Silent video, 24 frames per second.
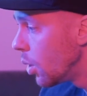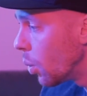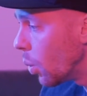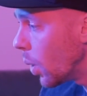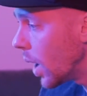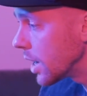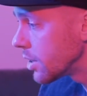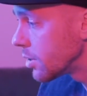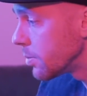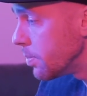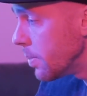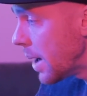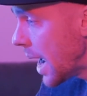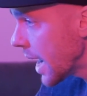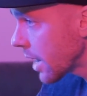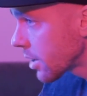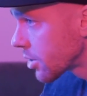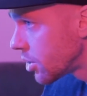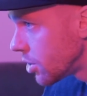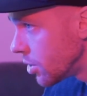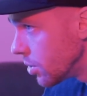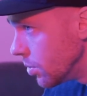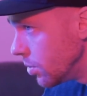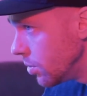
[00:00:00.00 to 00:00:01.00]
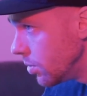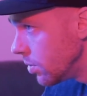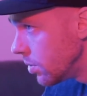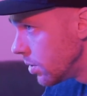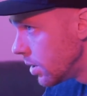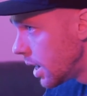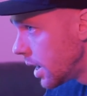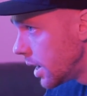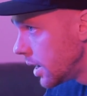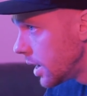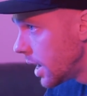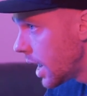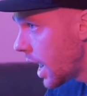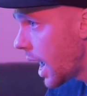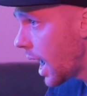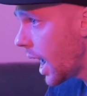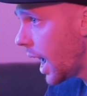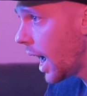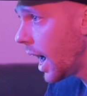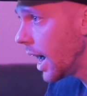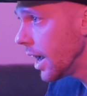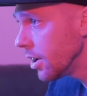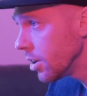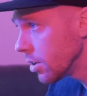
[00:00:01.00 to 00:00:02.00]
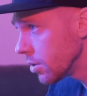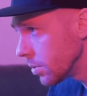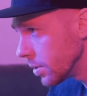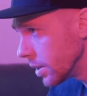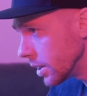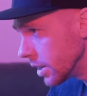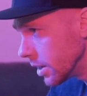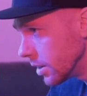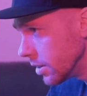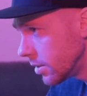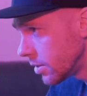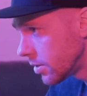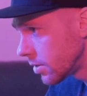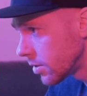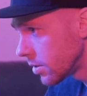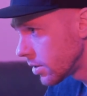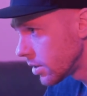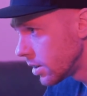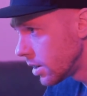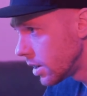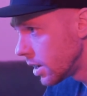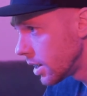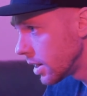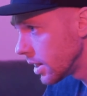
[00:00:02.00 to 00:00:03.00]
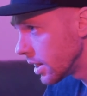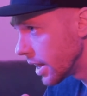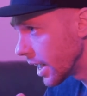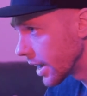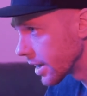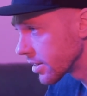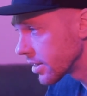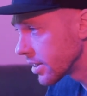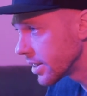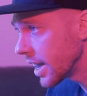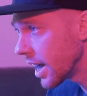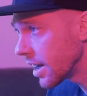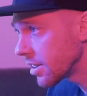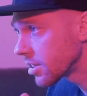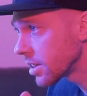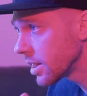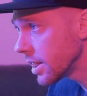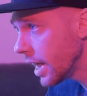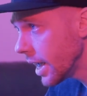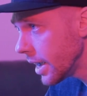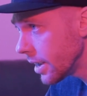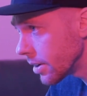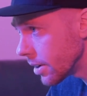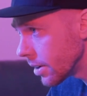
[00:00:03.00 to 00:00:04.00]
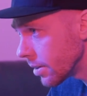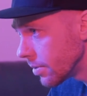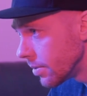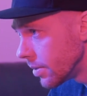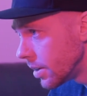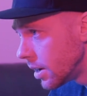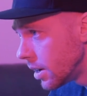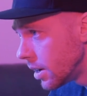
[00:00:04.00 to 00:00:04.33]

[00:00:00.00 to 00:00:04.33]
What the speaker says: Watch Max shoot, higher release, legs attached later.